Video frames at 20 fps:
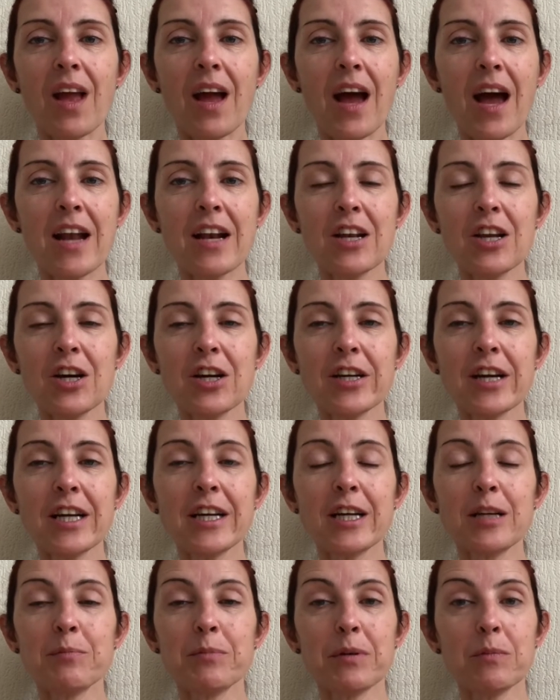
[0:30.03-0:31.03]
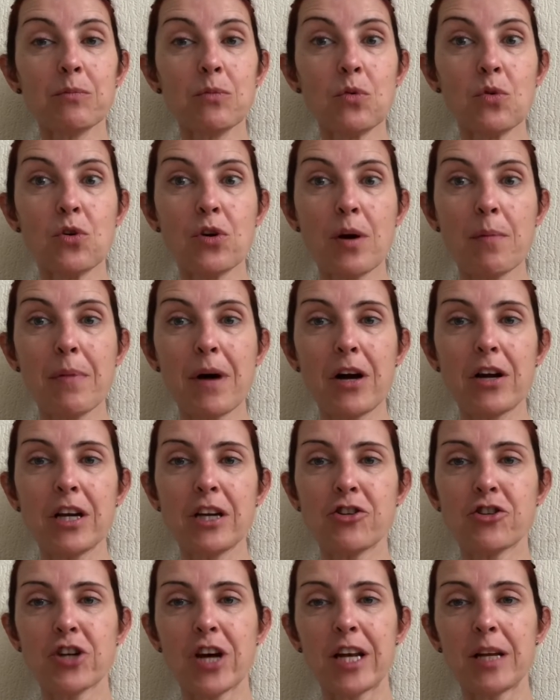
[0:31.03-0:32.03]
and learn a little bit more about
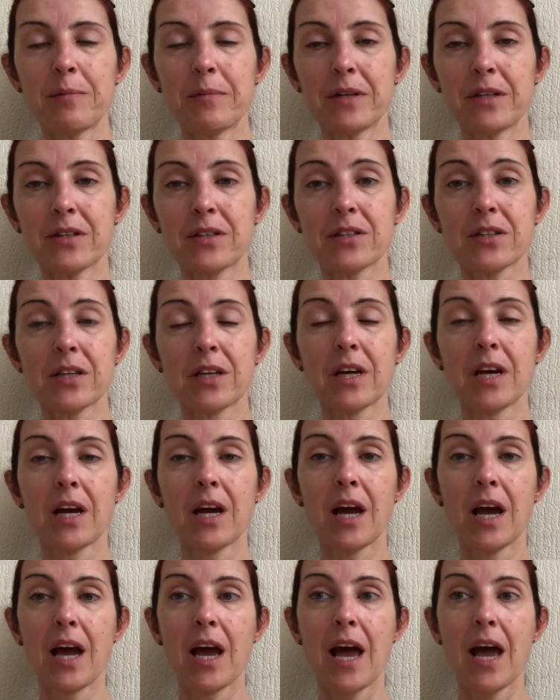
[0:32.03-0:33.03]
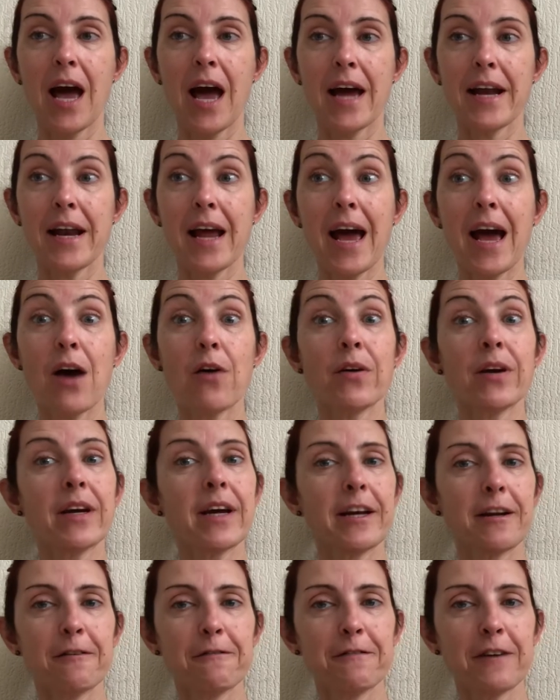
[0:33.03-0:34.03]
each element and how it
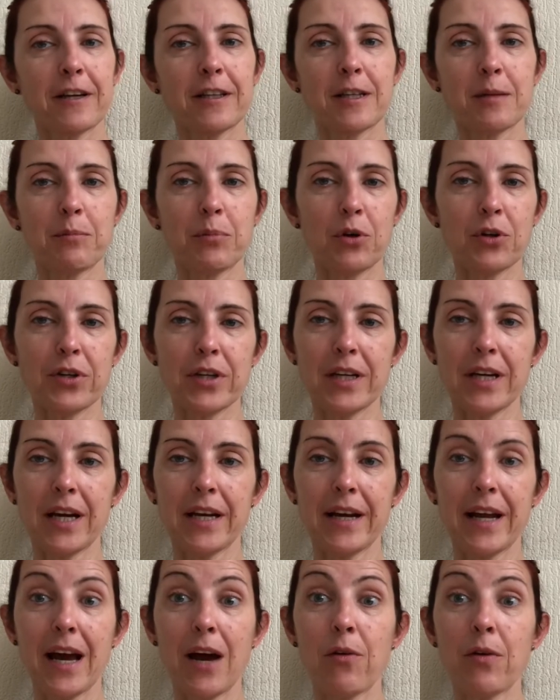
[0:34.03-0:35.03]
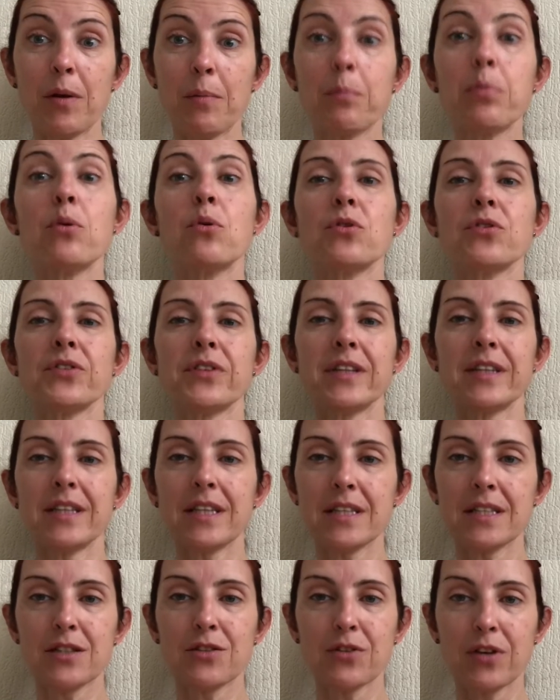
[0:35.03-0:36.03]
can affect the body and how important it
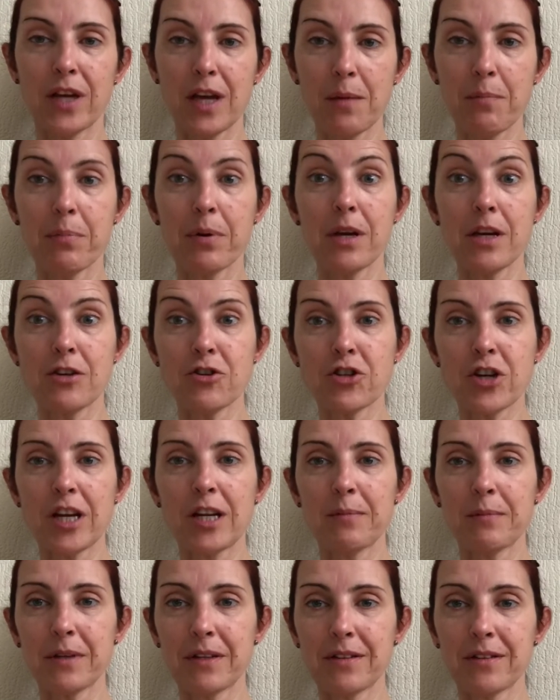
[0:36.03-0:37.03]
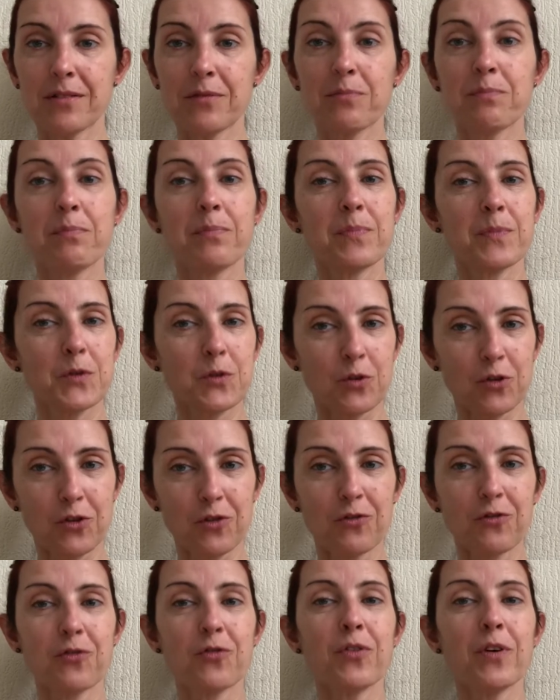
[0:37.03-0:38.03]
is to keep each element sort
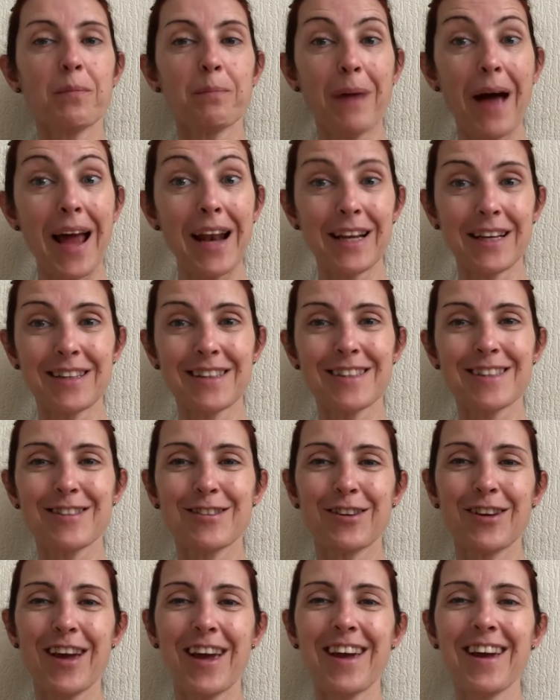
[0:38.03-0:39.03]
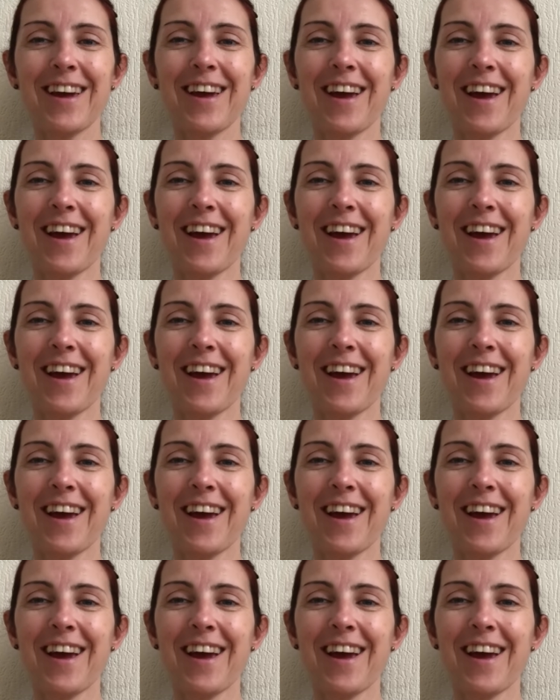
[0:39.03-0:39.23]
of balanced. Okay,